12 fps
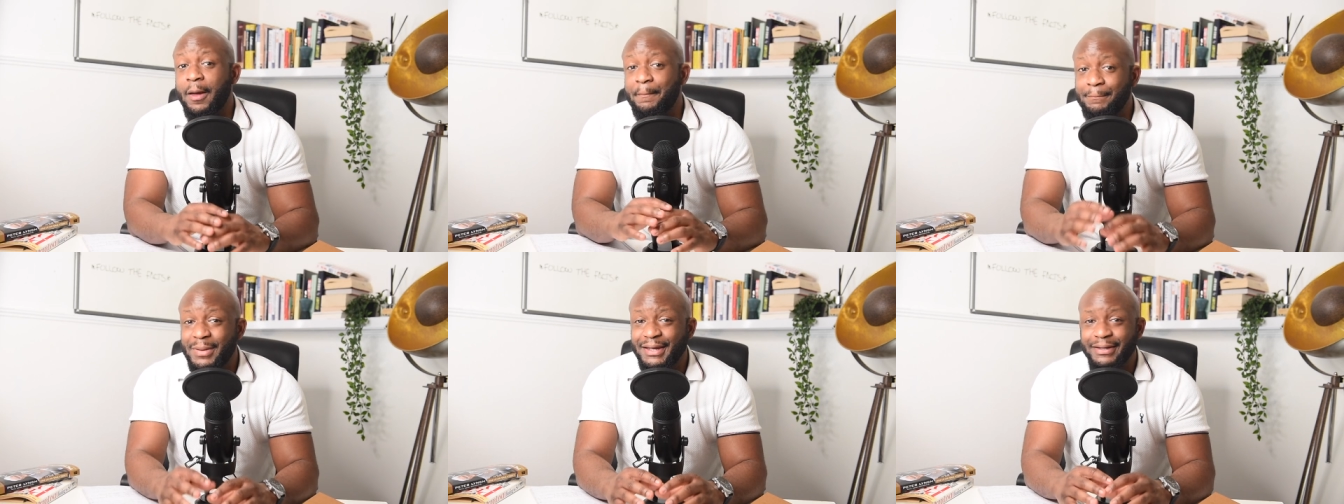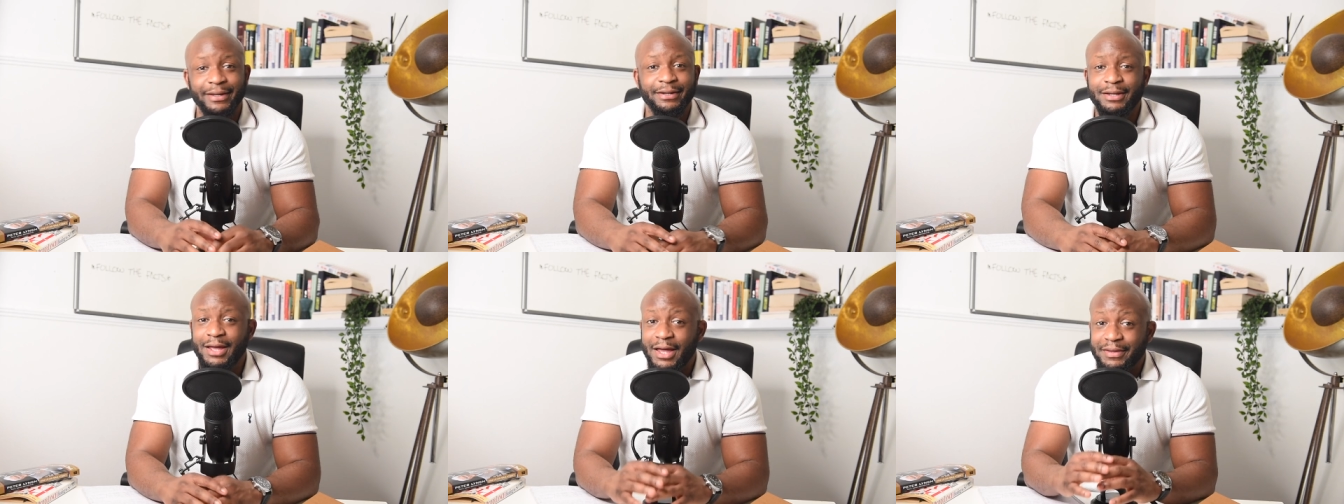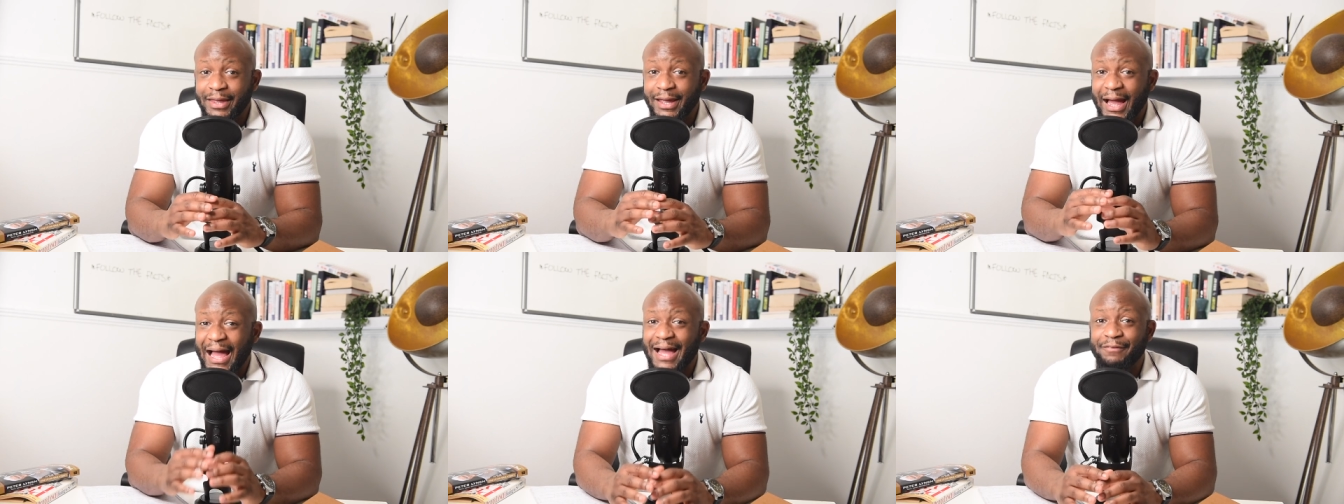meaning they
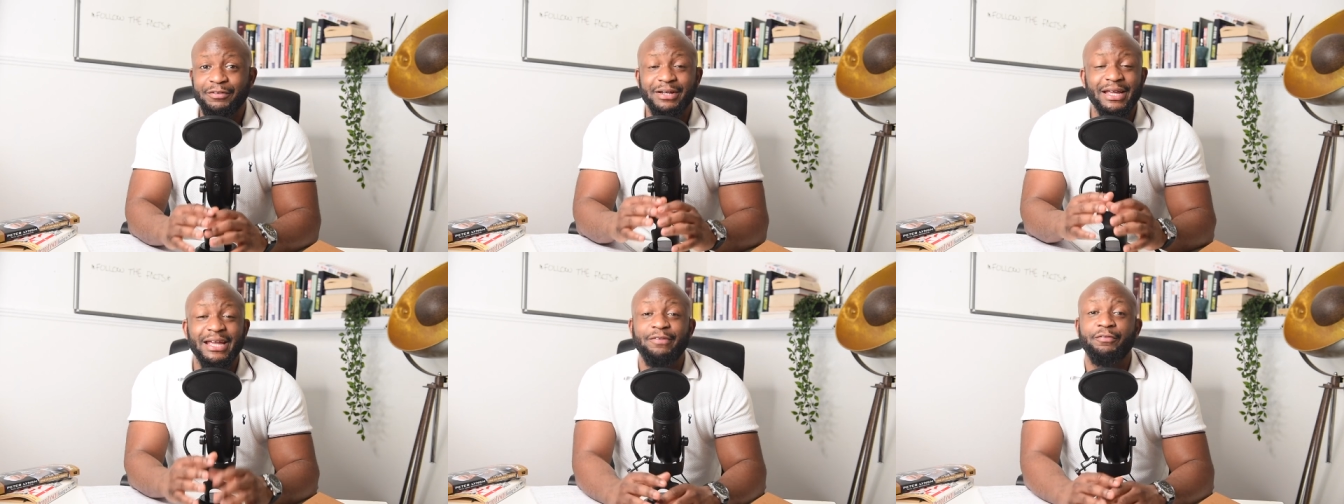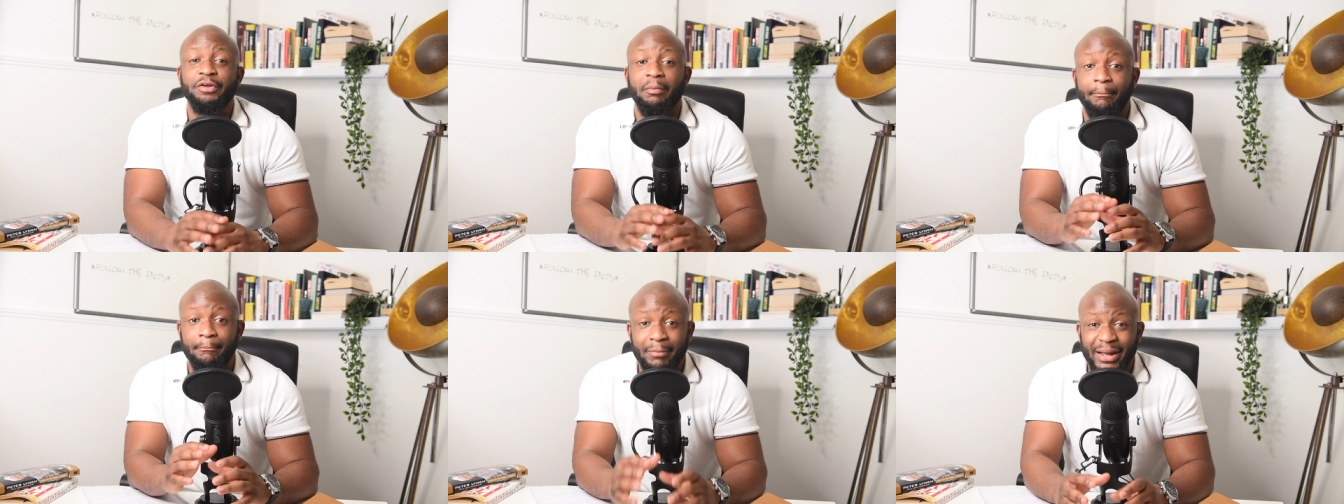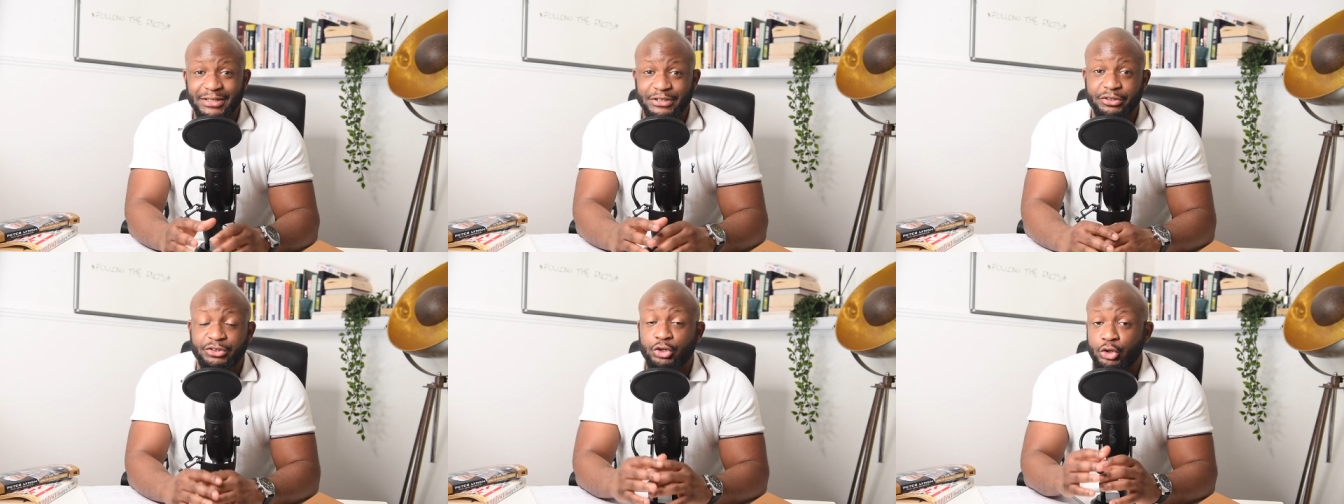haven't even
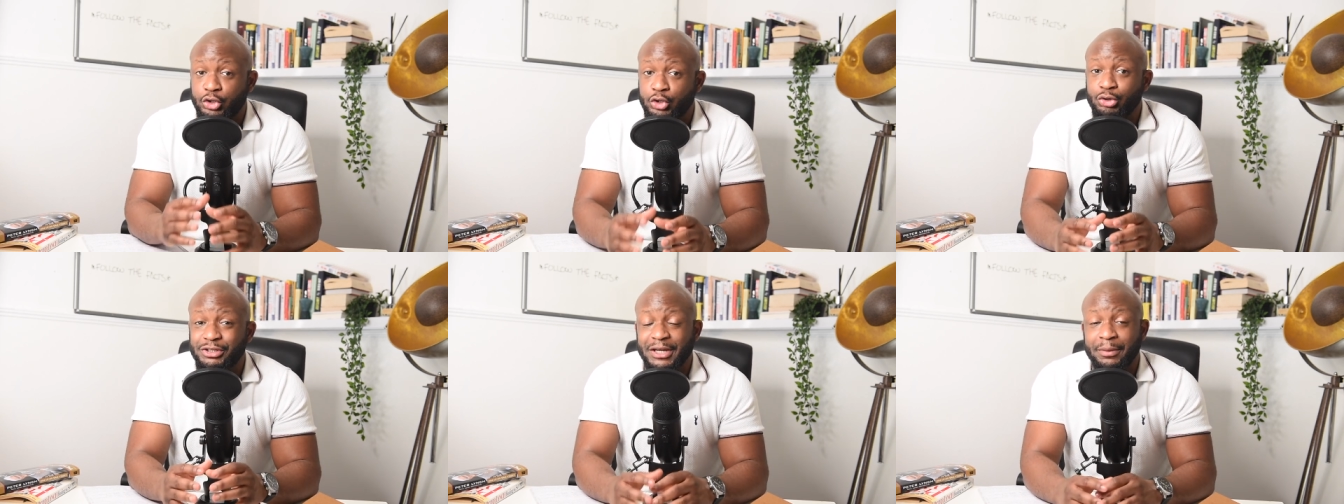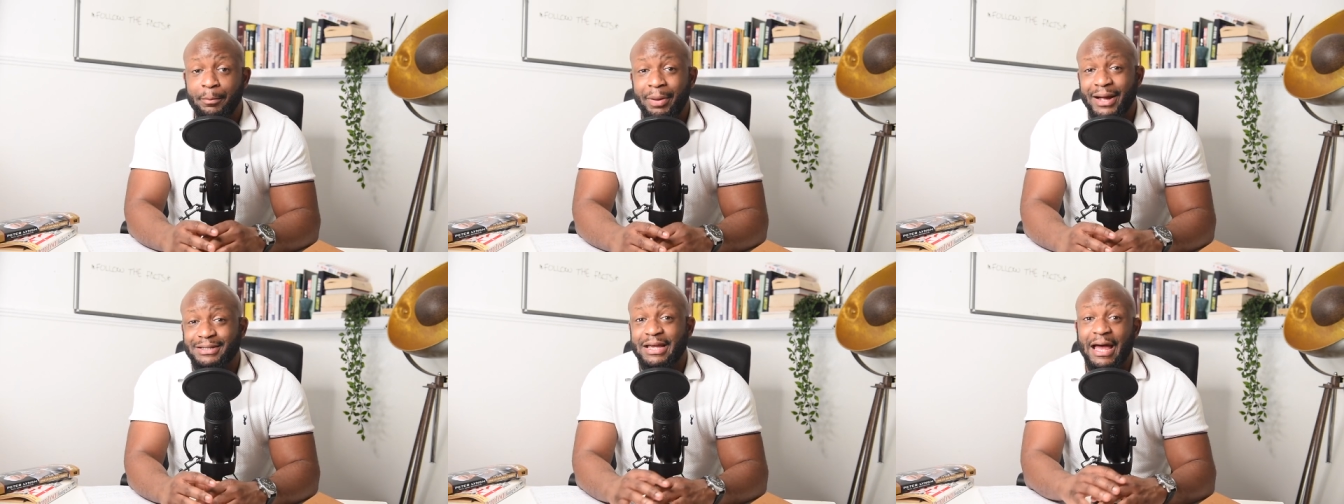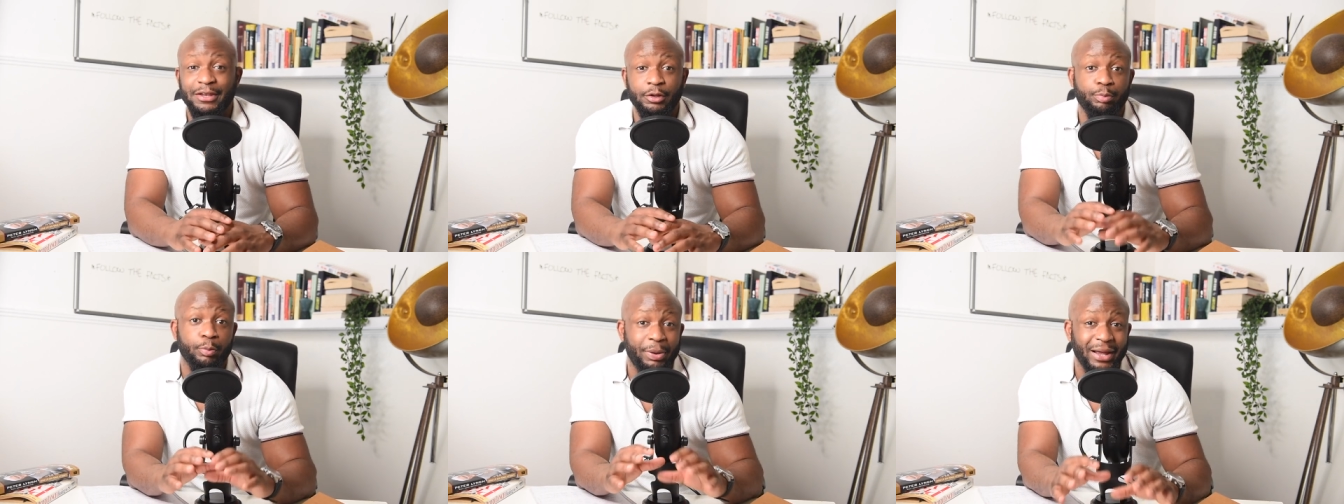measured the huge impact and the
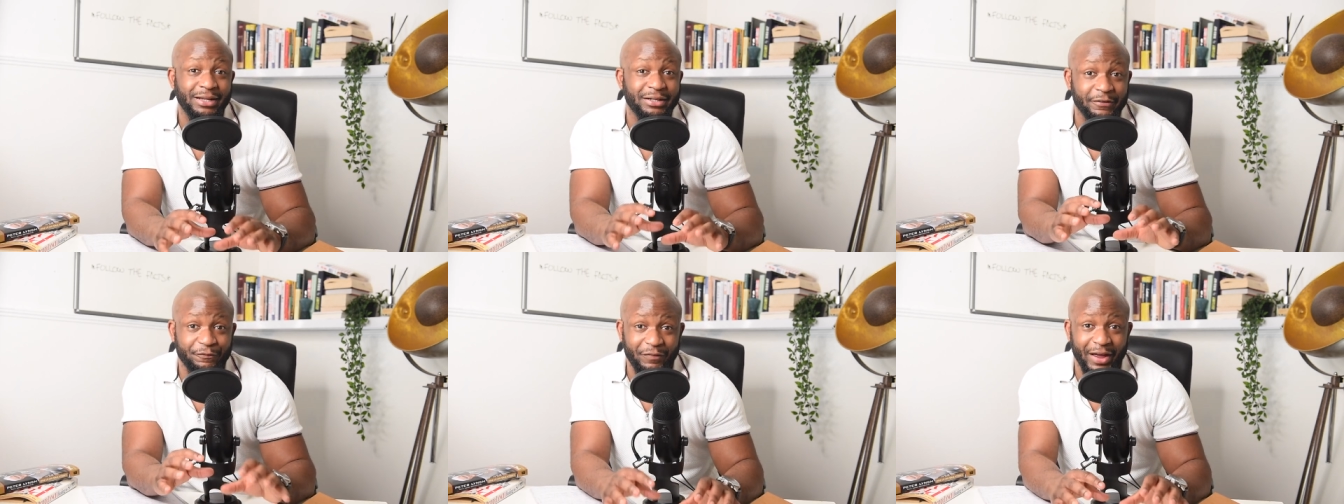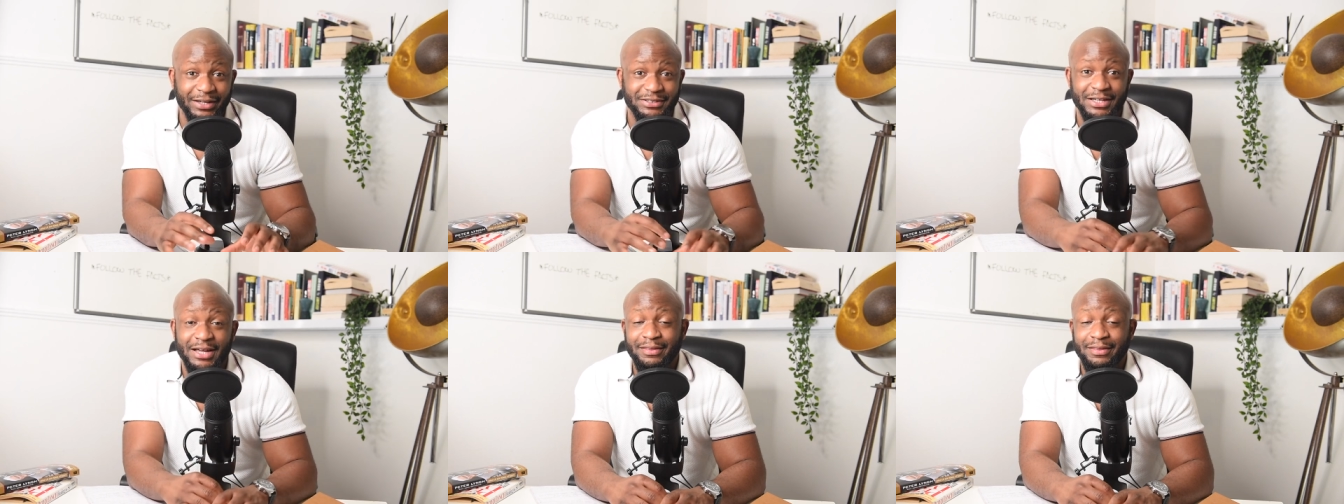propelling effect